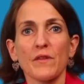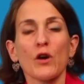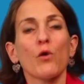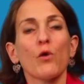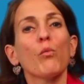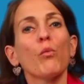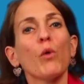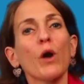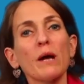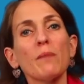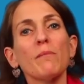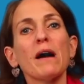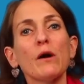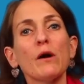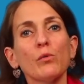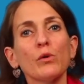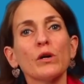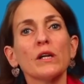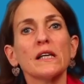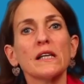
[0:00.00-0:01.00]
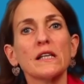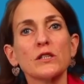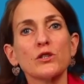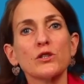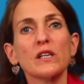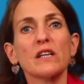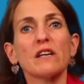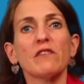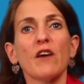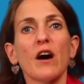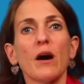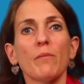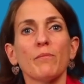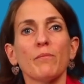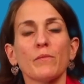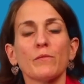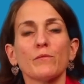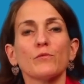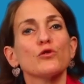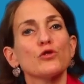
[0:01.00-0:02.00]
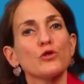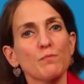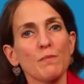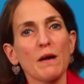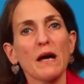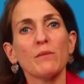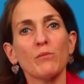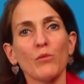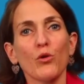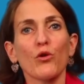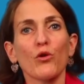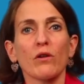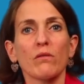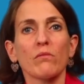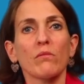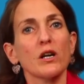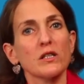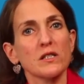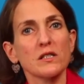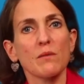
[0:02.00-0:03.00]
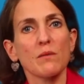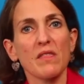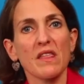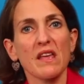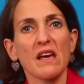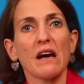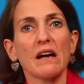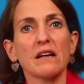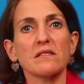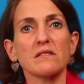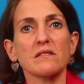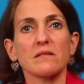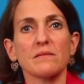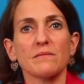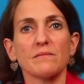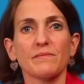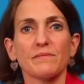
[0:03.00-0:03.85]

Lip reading: What am I willing to give up to spend more on something else?